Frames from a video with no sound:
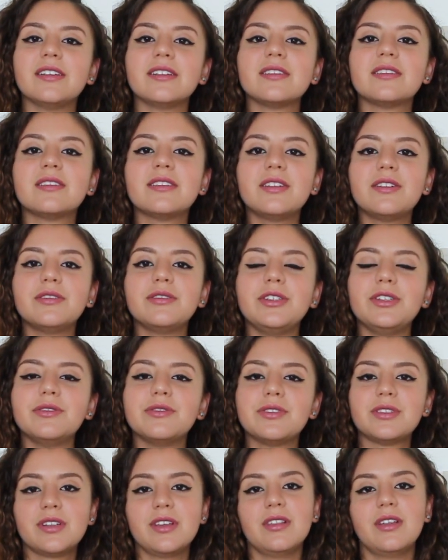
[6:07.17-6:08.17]
There's still
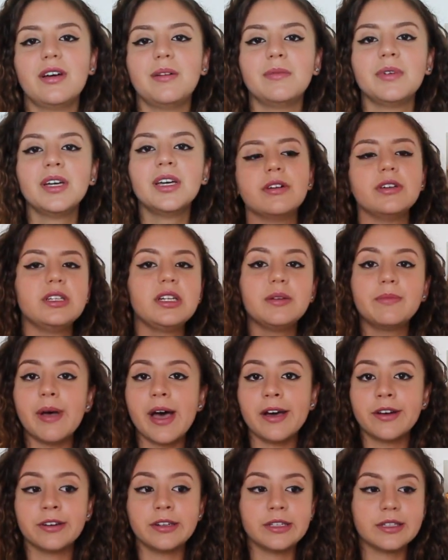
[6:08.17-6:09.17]
use to them. You need
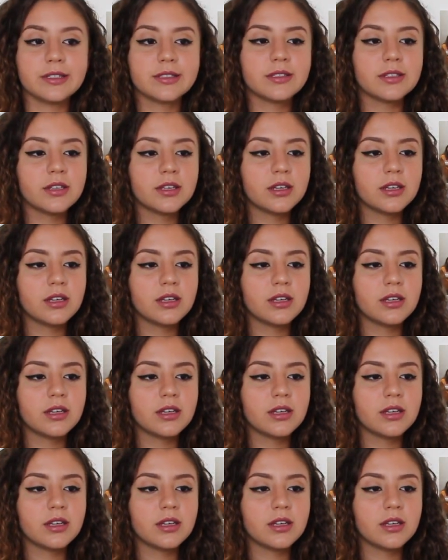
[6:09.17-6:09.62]
batteries,